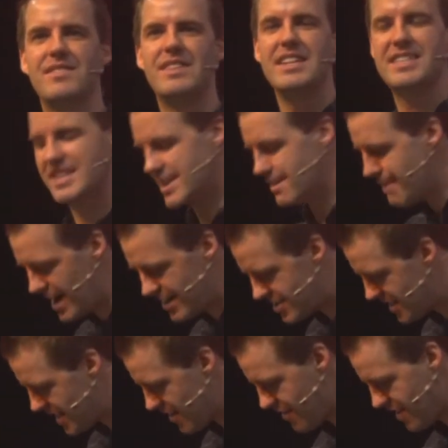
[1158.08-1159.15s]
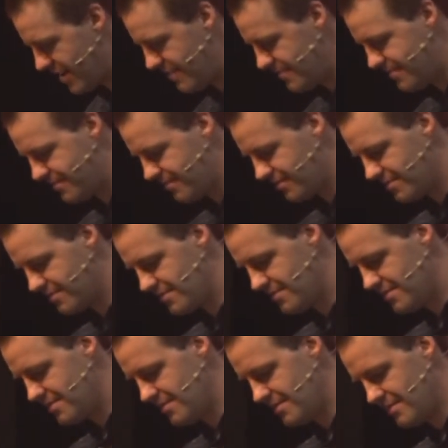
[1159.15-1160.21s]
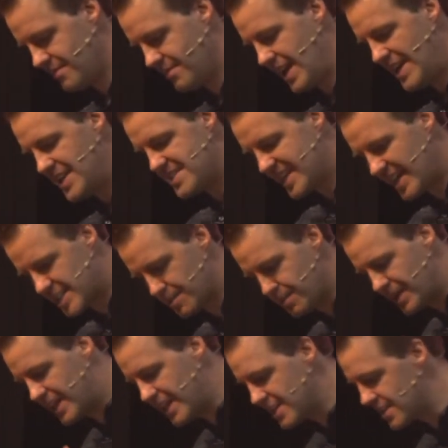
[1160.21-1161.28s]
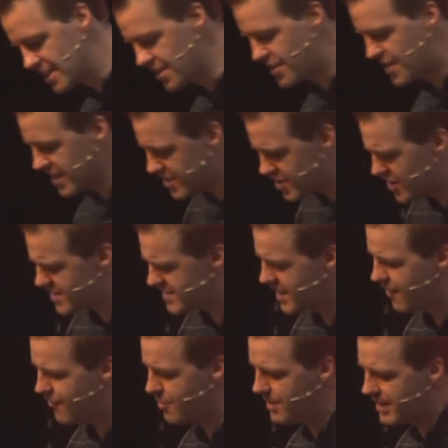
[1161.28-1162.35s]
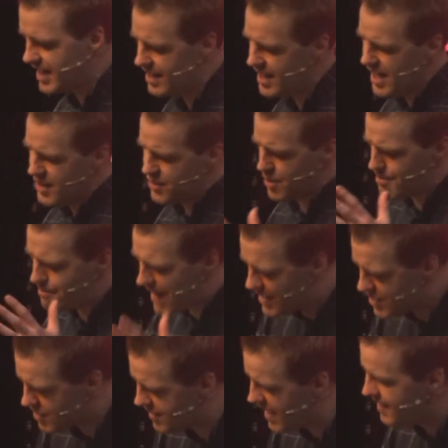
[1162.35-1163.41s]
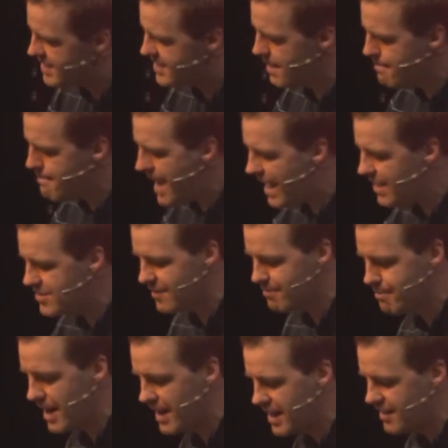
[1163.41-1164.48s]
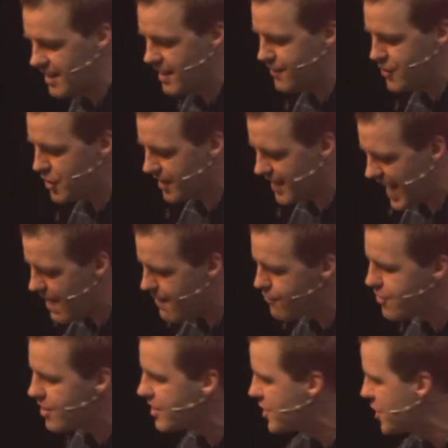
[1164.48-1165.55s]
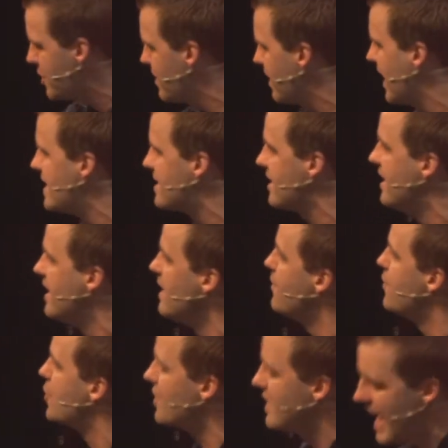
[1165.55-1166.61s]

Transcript: It's just imaginary. And you start to begin and think to yourself and begin to imagine that there's an amount of money that if you could ever accumulate it, if you could